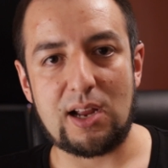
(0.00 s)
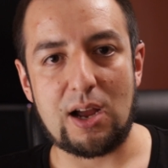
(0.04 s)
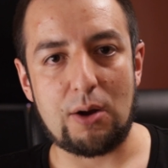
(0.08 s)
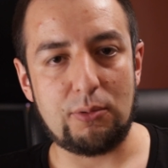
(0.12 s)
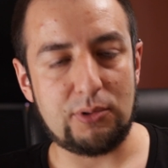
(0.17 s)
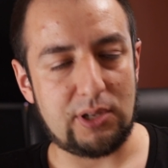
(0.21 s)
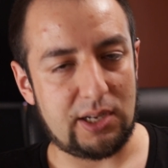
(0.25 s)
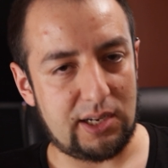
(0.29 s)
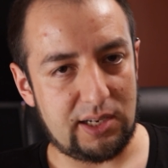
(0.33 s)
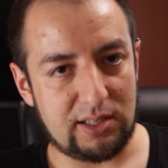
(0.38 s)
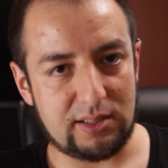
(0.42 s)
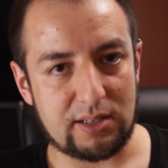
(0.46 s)
how
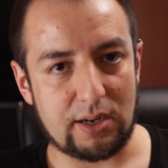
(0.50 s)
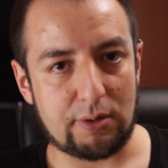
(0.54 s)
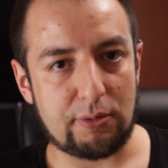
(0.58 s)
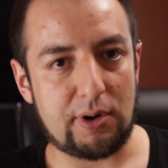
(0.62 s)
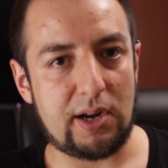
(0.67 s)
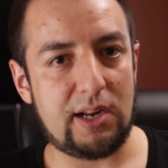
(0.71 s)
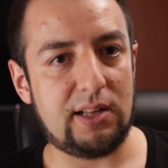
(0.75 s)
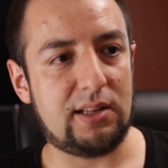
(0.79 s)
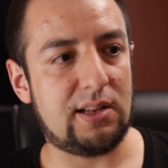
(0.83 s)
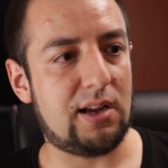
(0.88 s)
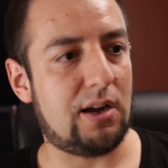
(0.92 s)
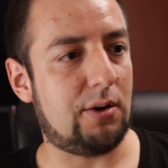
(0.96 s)
it
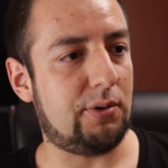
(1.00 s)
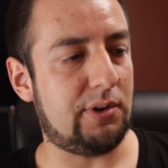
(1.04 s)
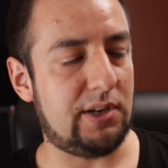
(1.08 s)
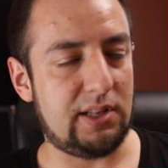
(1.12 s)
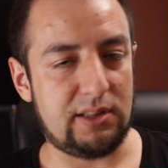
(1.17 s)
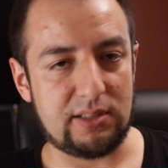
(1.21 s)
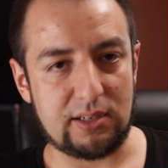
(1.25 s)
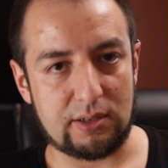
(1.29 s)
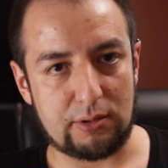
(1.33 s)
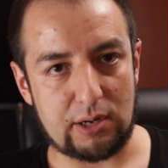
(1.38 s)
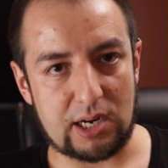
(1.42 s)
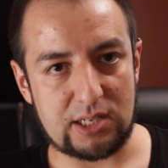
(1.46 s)

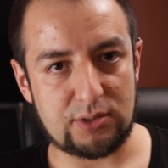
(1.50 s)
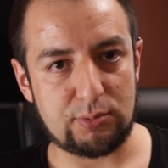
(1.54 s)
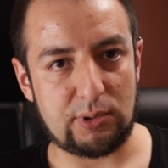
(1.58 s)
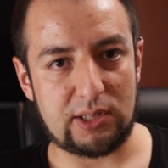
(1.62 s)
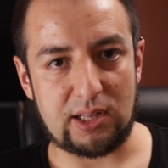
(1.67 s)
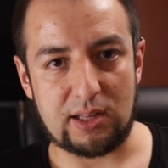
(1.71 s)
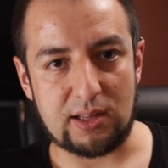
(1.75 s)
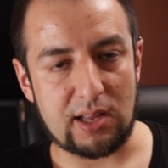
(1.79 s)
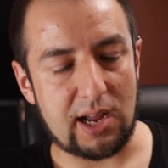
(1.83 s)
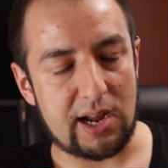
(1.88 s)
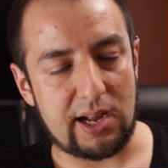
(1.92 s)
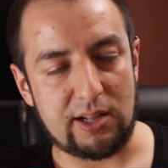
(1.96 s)
integrates with
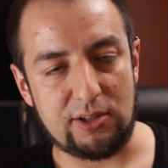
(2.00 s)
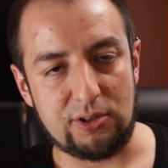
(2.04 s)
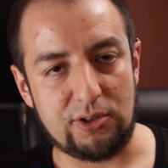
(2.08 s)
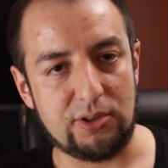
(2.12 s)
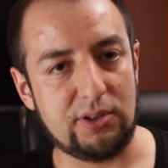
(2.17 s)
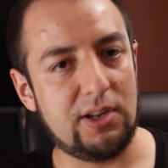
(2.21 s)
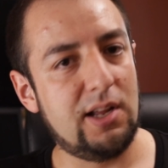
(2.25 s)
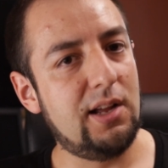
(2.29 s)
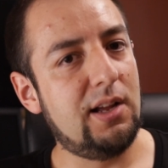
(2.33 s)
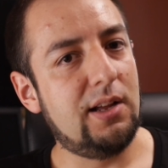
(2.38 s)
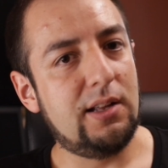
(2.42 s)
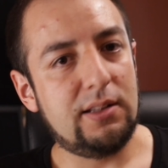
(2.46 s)
the
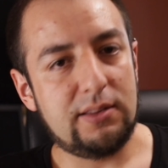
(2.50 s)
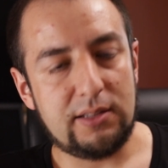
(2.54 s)
dialogue.